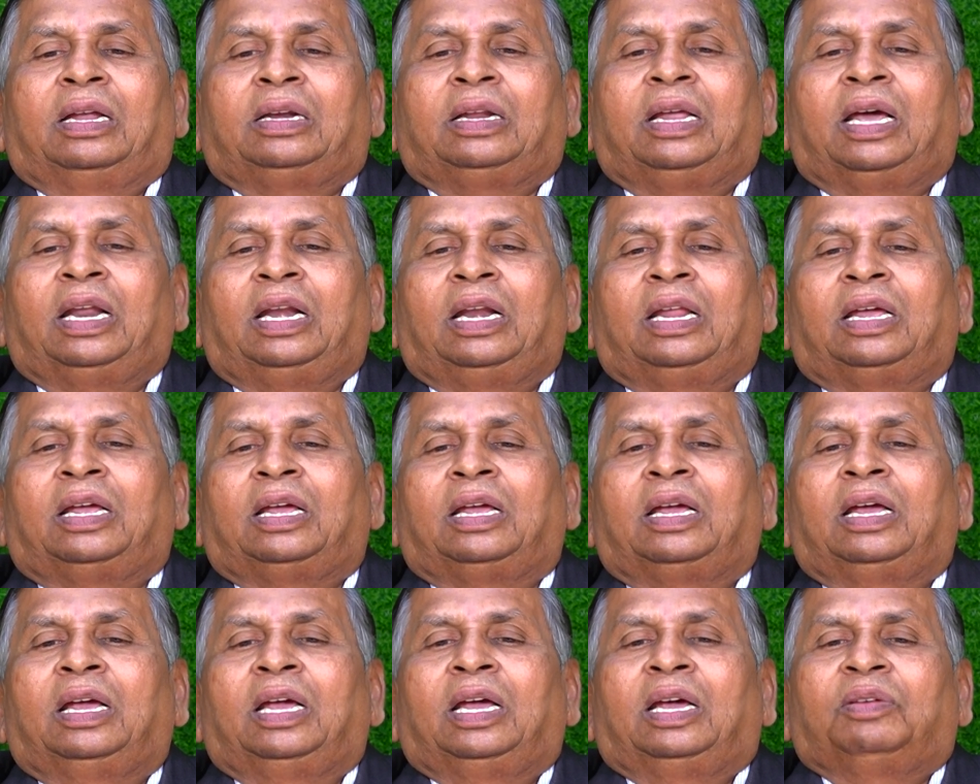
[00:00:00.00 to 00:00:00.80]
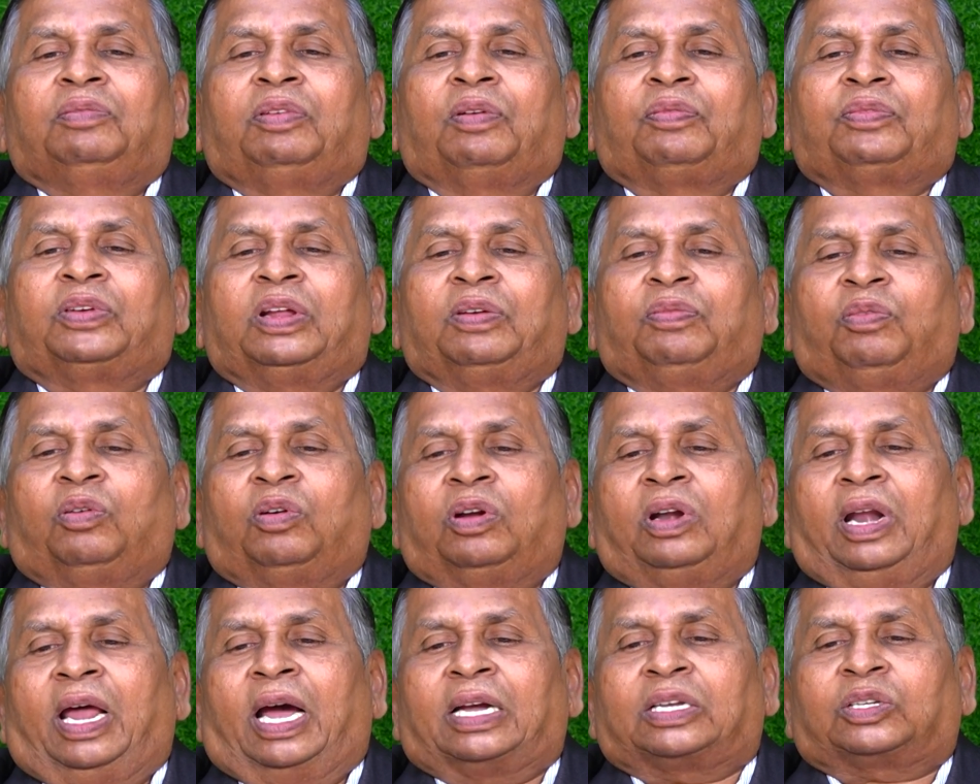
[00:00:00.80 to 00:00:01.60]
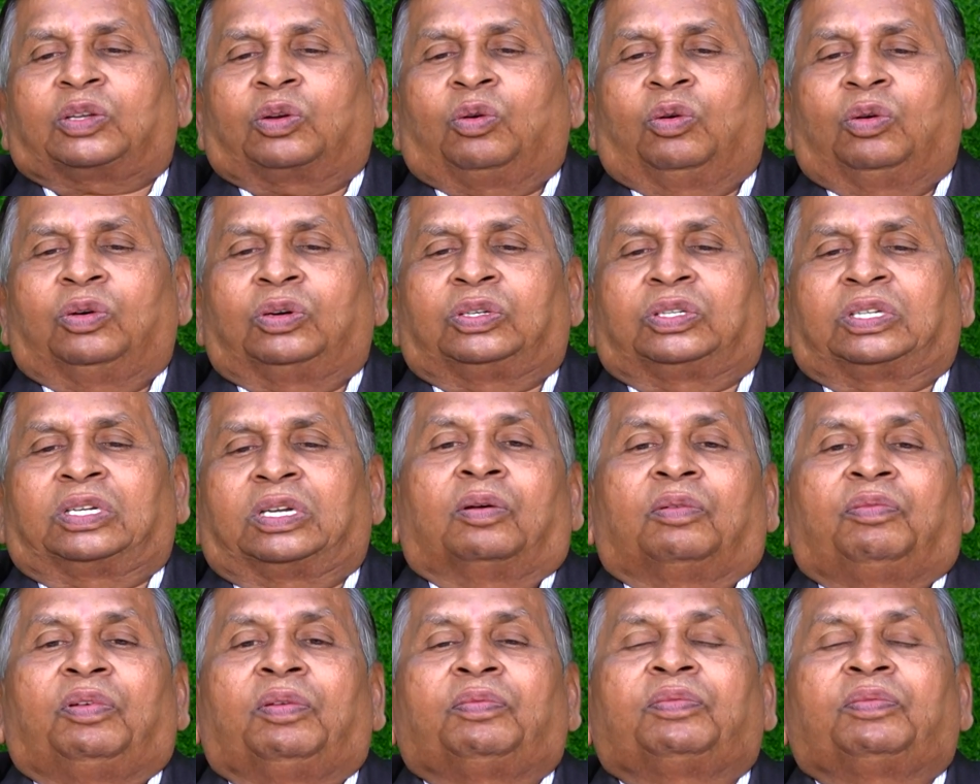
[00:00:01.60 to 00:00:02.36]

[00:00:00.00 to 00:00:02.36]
nearly 54 lakh crores